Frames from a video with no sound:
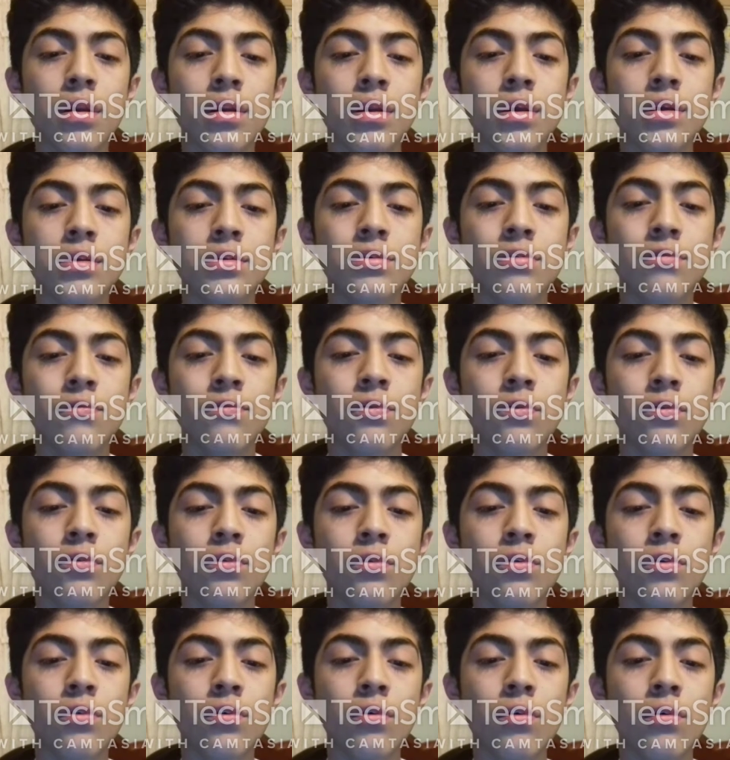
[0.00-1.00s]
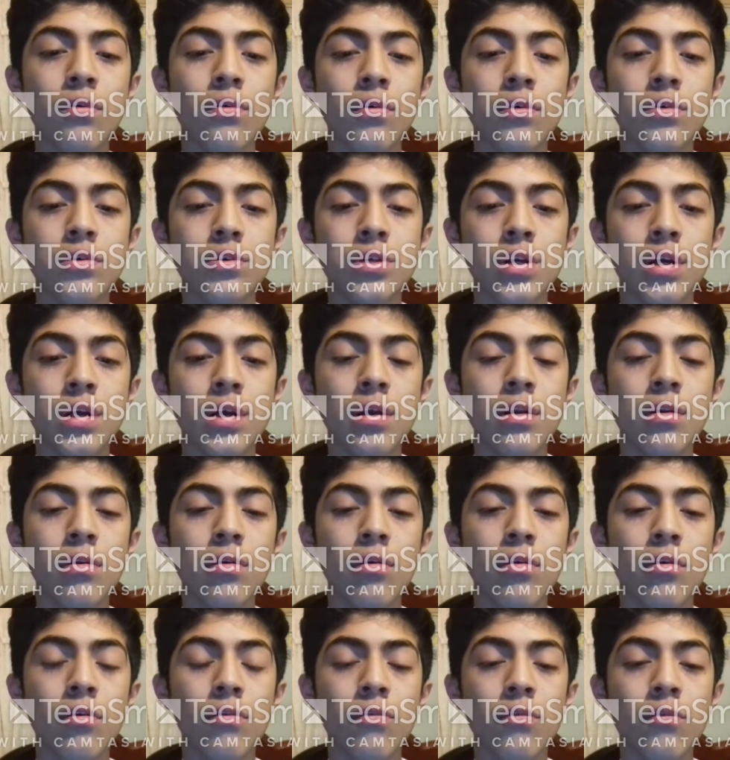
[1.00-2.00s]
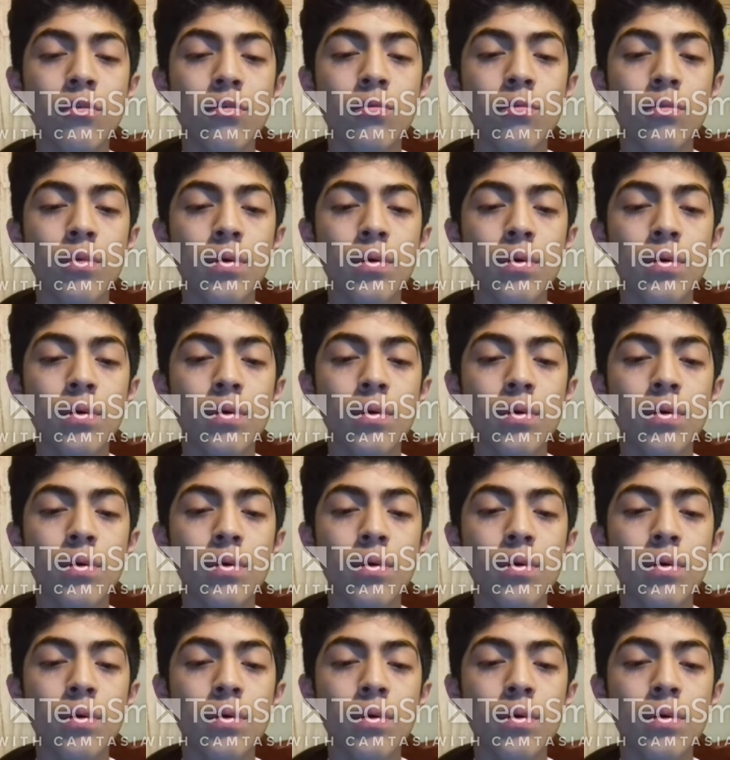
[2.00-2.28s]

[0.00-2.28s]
in each food chain or food web.